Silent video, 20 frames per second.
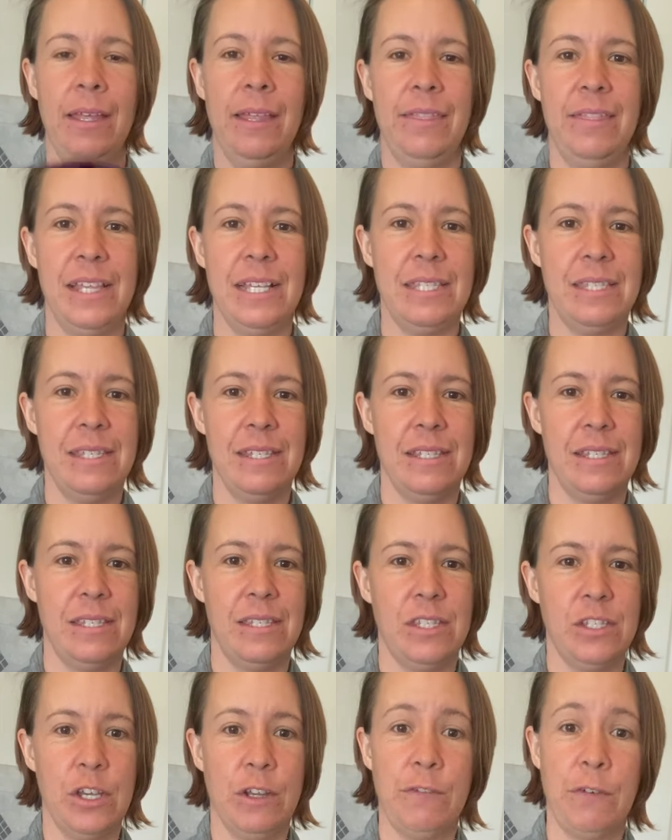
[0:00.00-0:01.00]
This
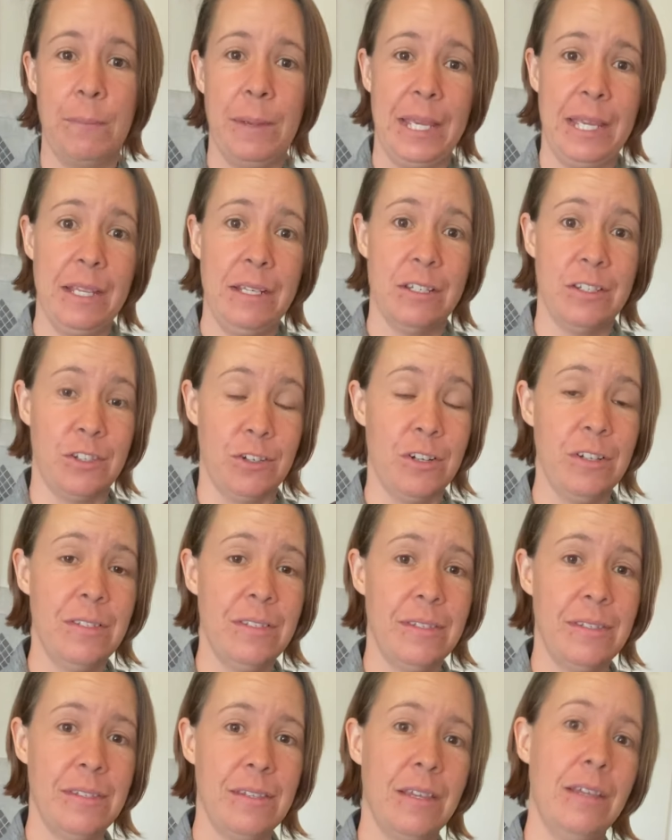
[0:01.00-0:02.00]
is good for making
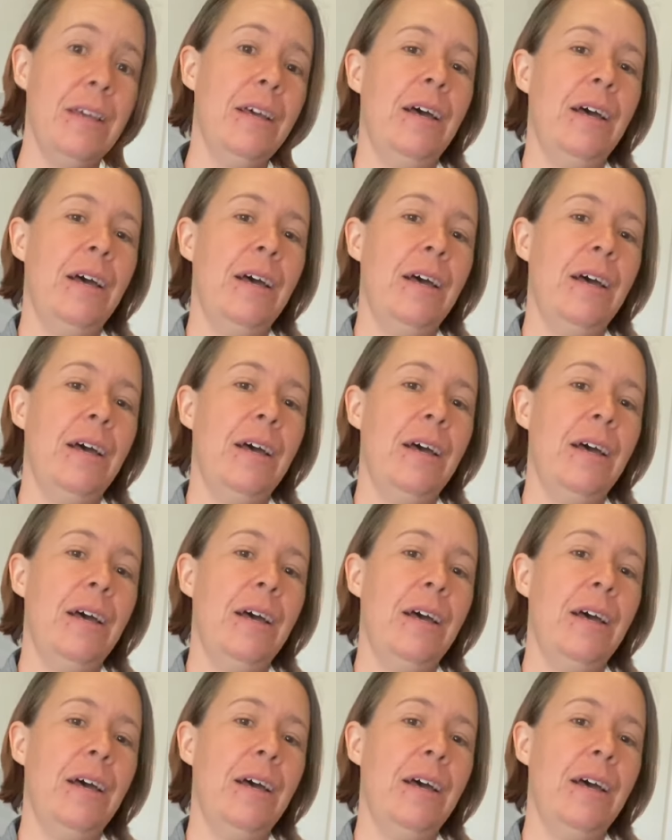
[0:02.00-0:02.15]
desserts.